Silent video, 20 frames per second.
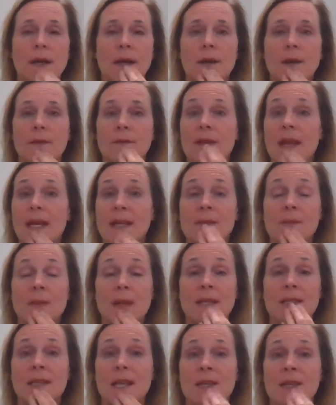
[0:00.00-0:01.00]
of
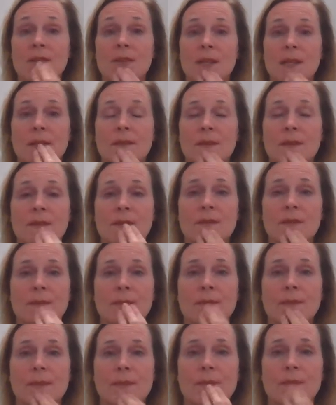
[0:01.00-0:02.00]
expectations.
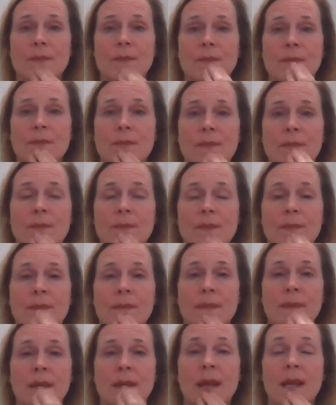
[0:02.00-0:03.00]

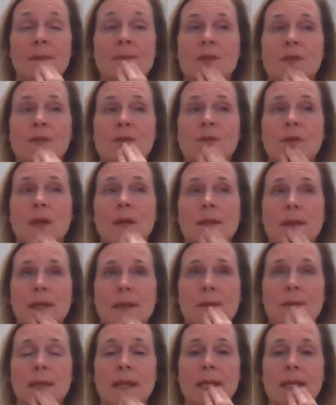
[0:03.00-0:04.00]
I'm
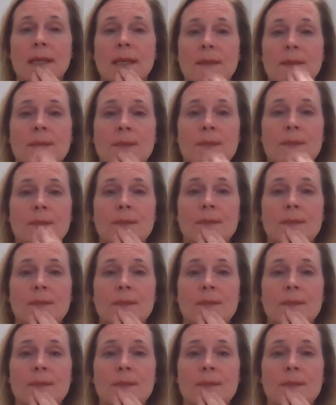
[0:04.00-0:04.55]
struggling with it.